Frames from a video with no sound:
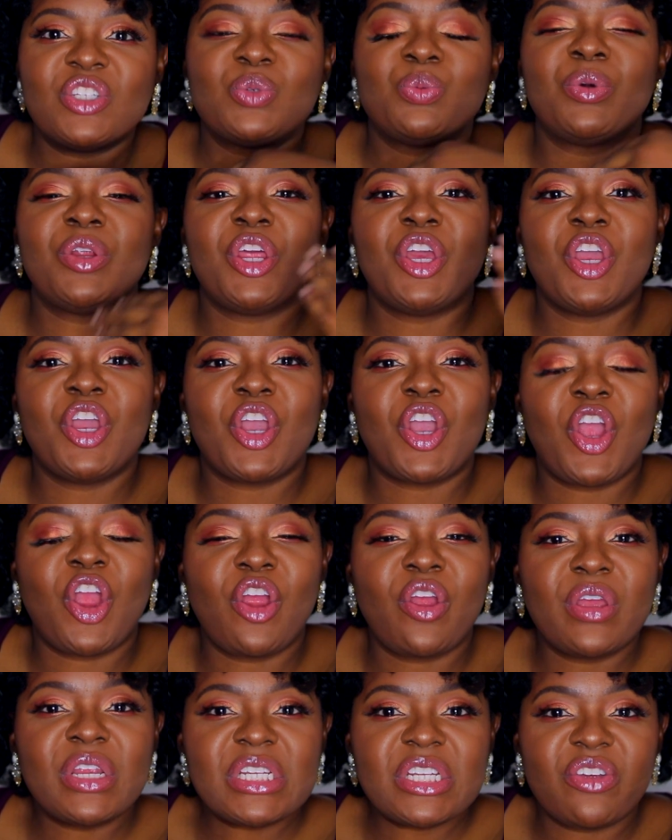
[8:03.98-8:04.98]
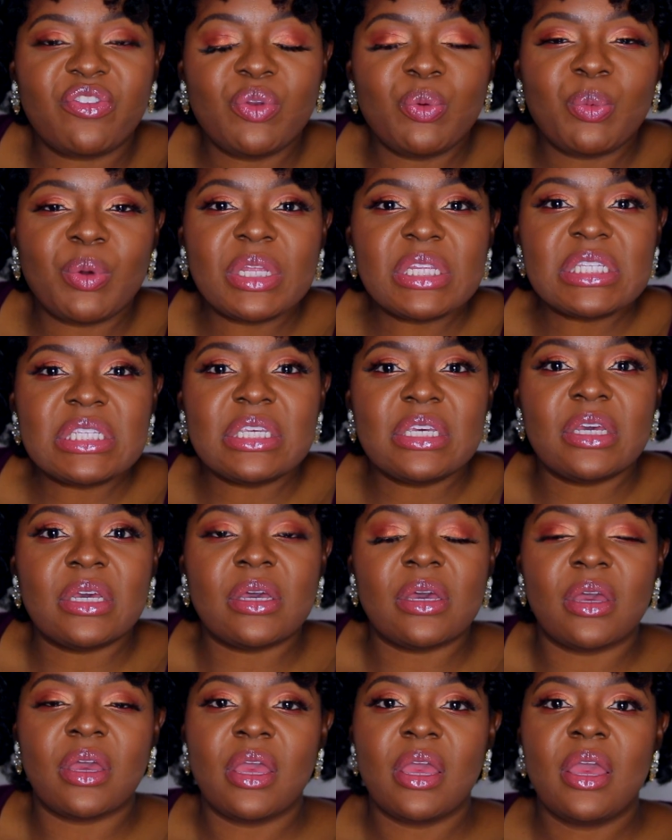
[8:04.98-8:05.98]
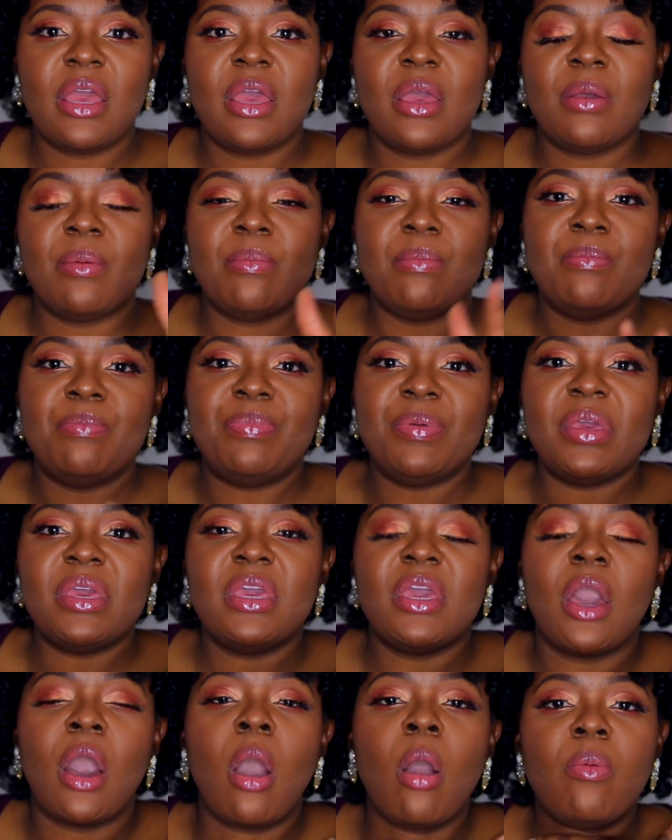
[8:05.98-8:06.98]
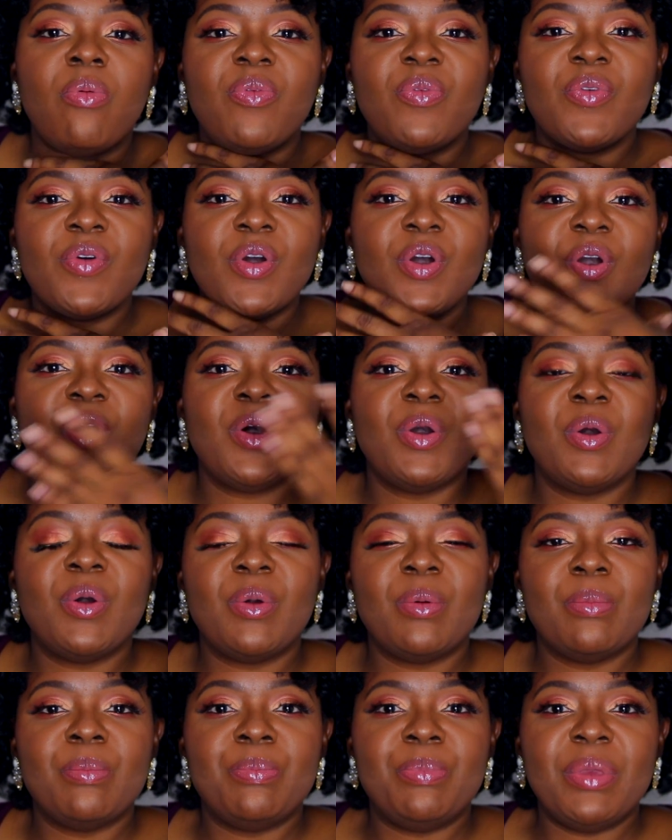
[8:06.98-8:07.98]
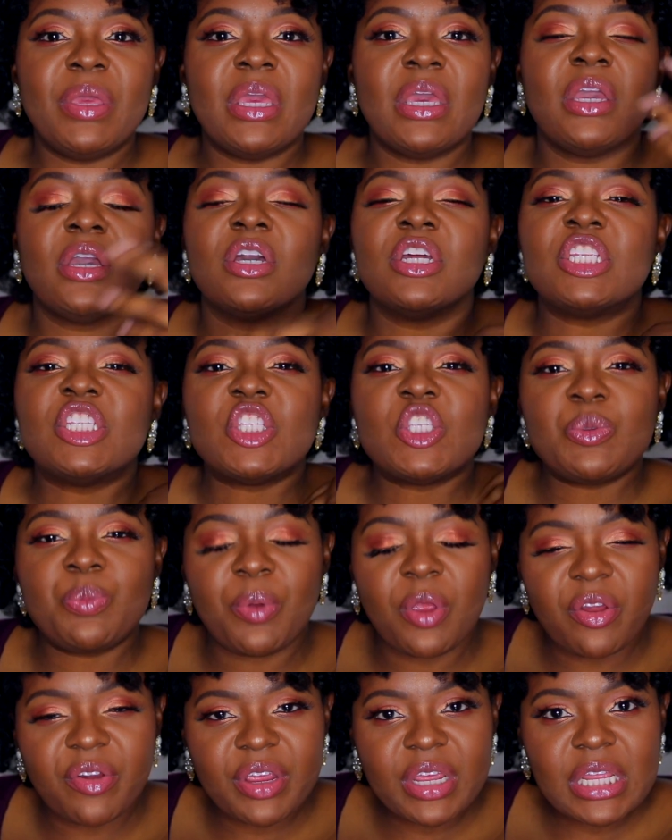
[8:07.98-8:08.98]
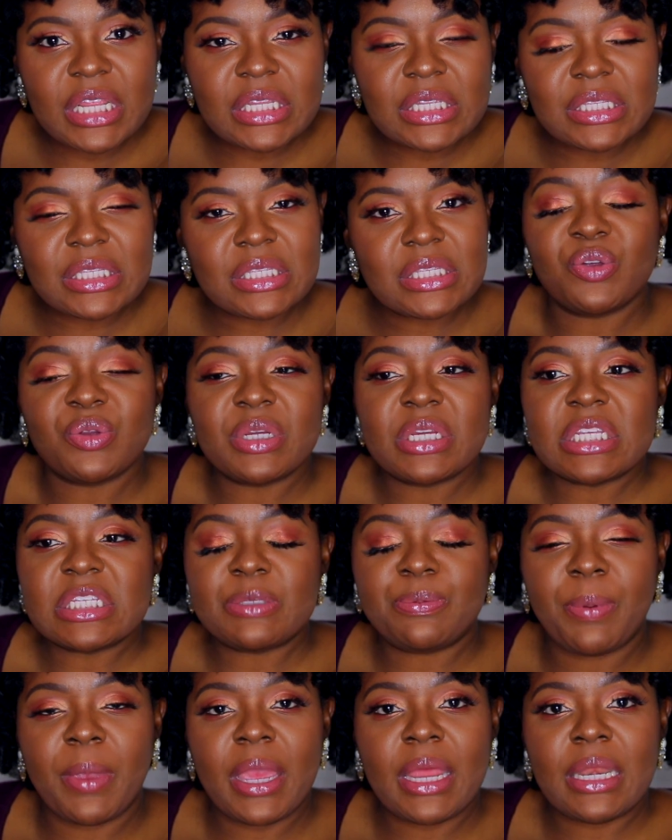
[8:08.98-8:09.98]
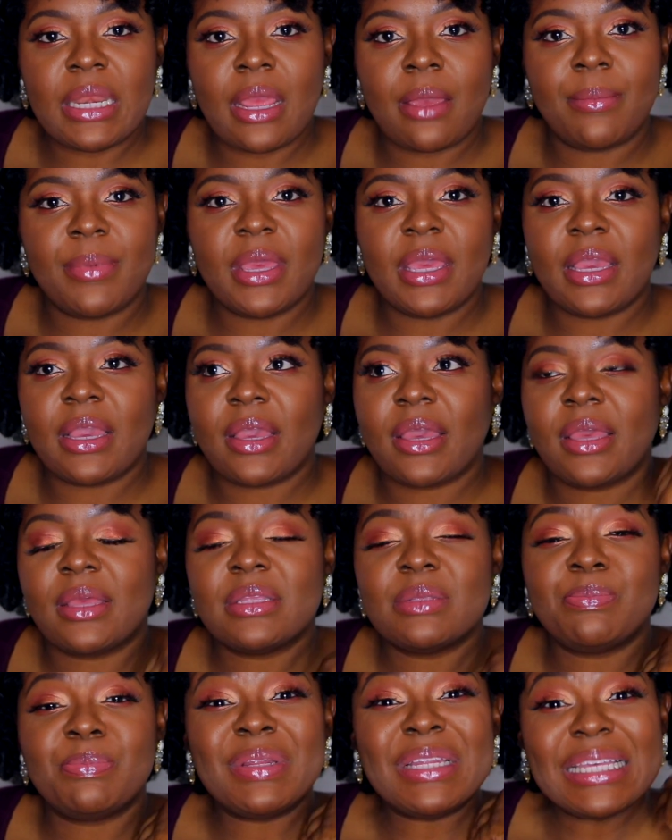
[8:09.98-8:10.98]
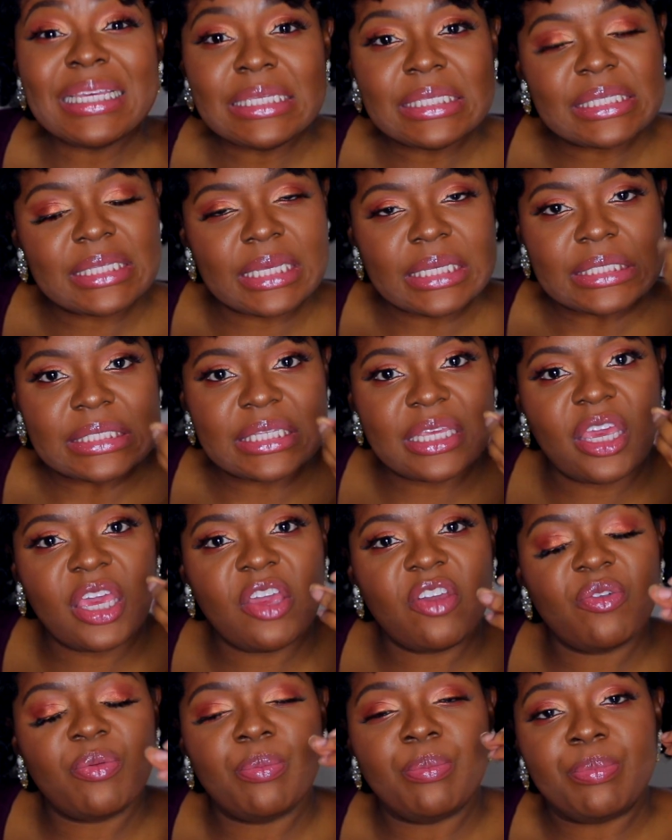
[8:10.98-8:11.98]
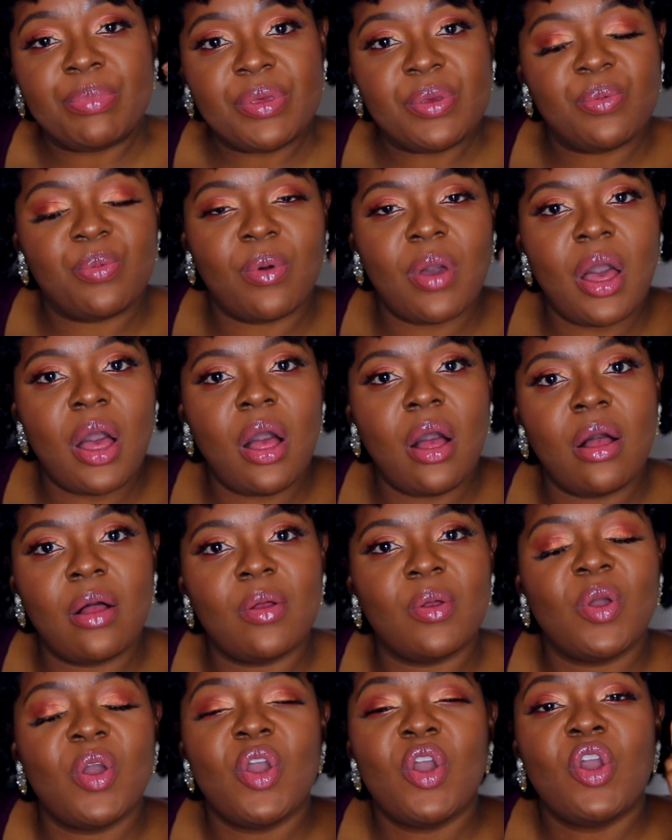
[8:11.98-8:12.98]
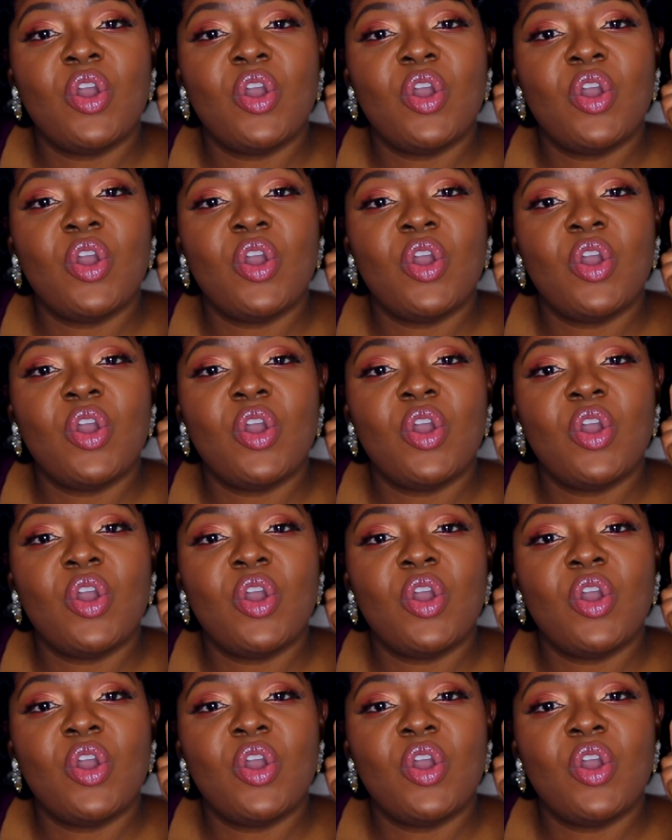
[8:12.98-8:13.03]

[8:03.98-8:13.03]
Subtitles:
just want to encourage everyone to be hopeful, be in good spirits during this pandemic. Please stay safe, be well.